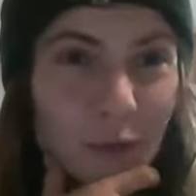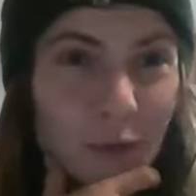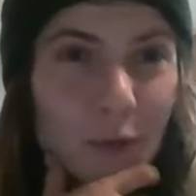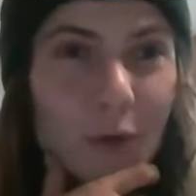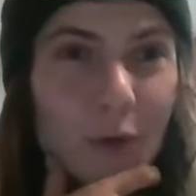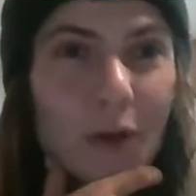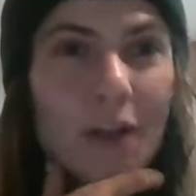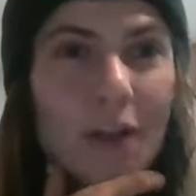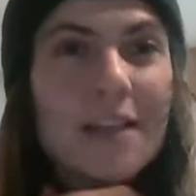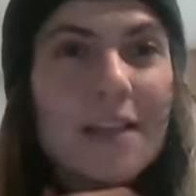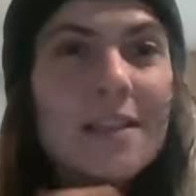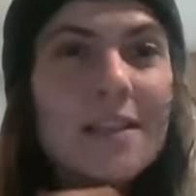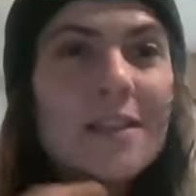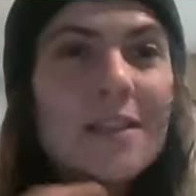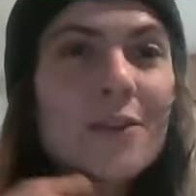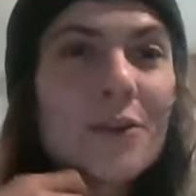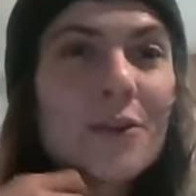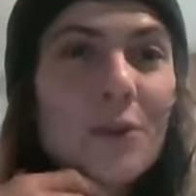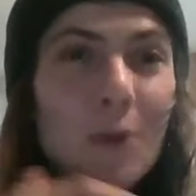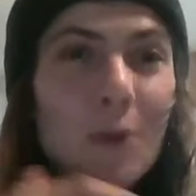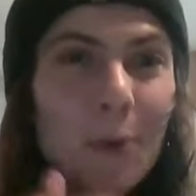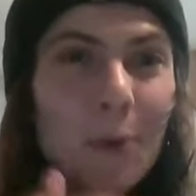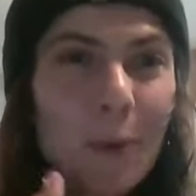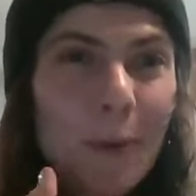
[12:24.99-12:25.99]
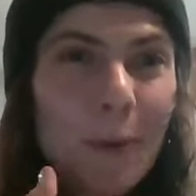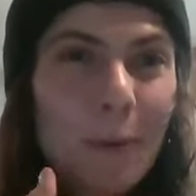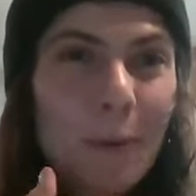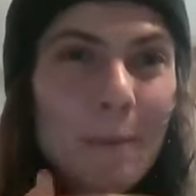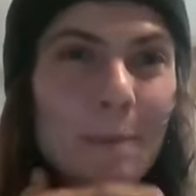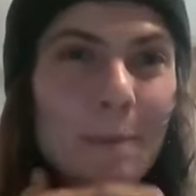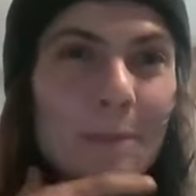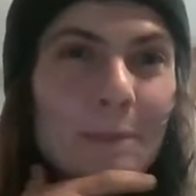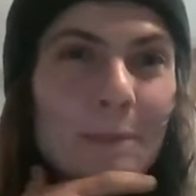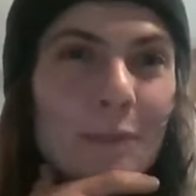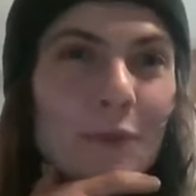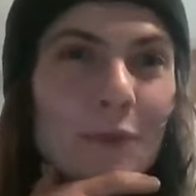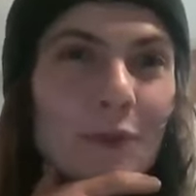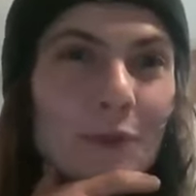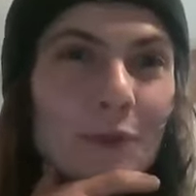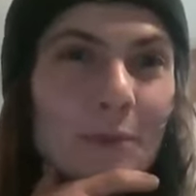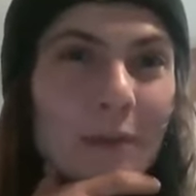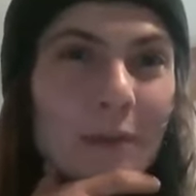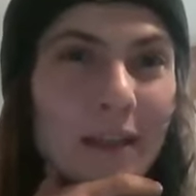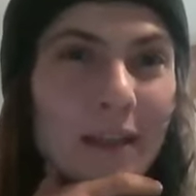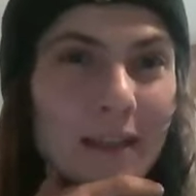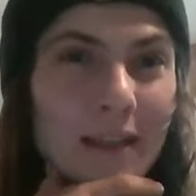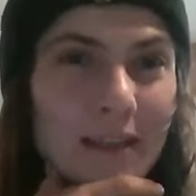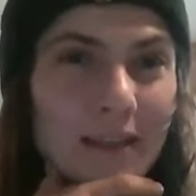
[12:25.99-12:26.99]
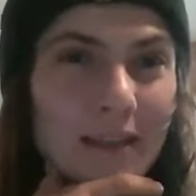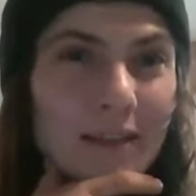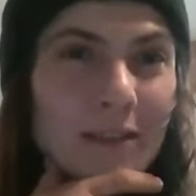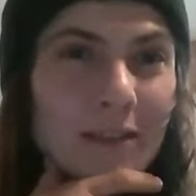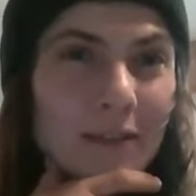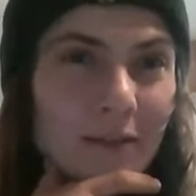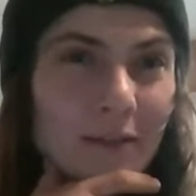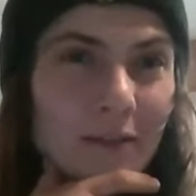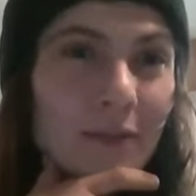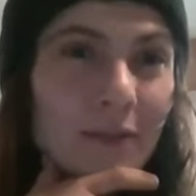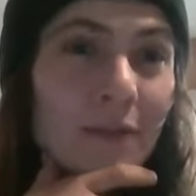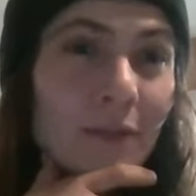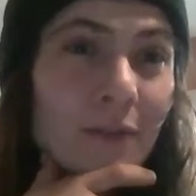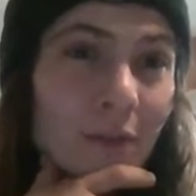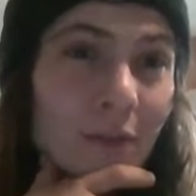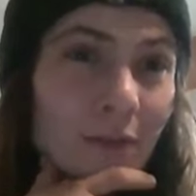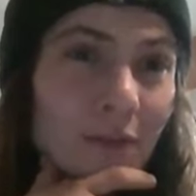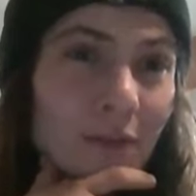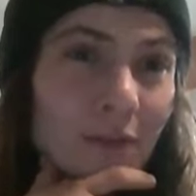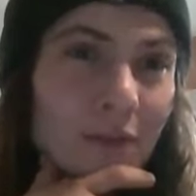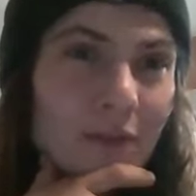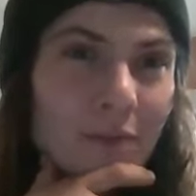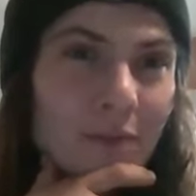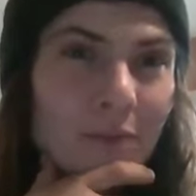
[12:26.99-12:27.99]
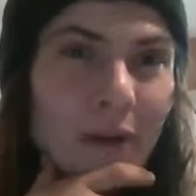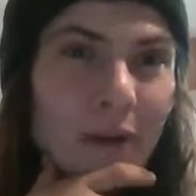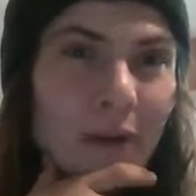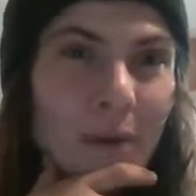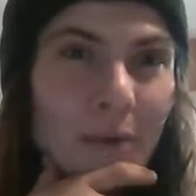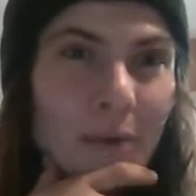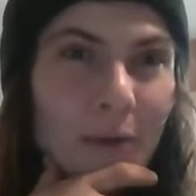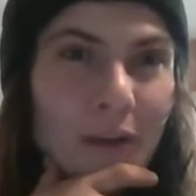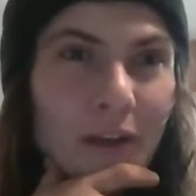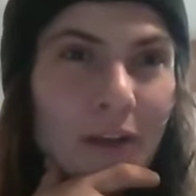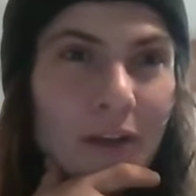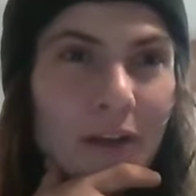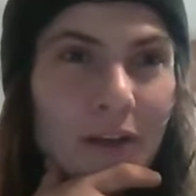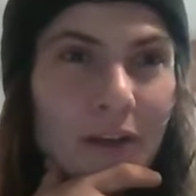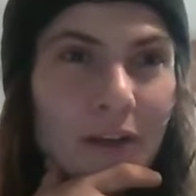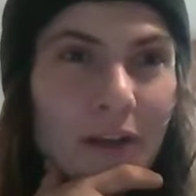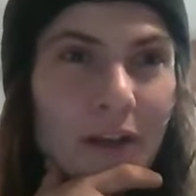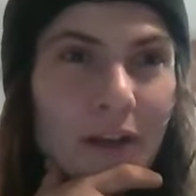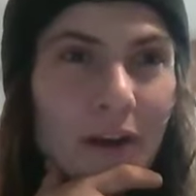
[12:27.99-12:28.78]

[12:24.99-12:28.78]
or is it a goal to make it the primary?